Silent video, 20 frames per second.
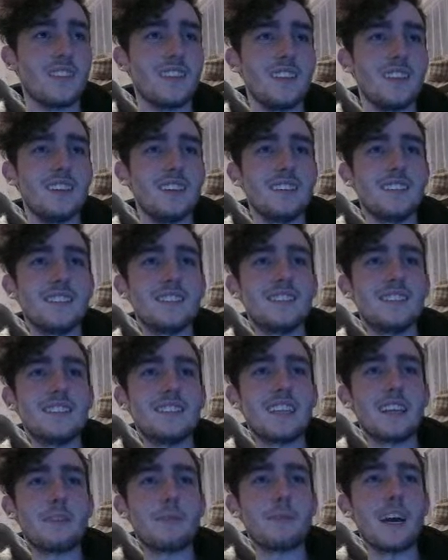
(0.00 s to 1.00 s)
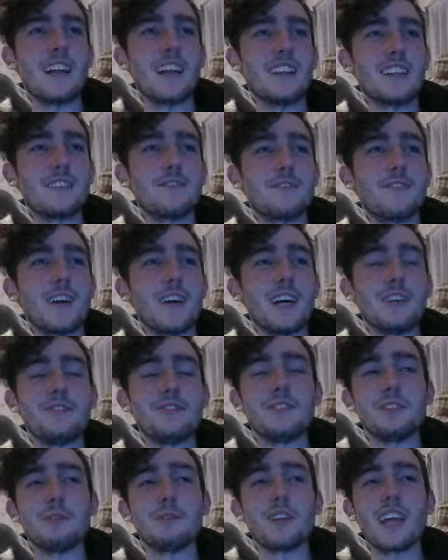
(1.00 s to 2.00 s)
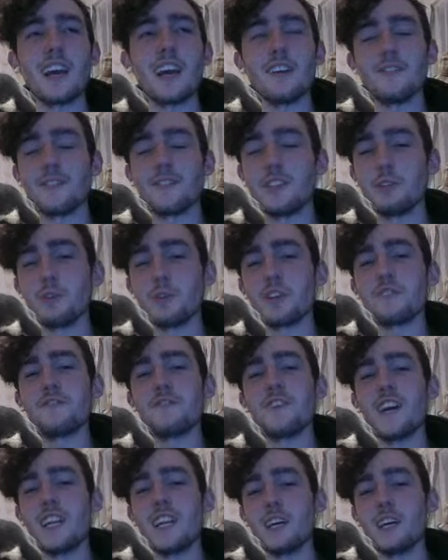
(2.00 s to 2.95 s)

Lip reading: There's a set amount like 5. You wanna fight a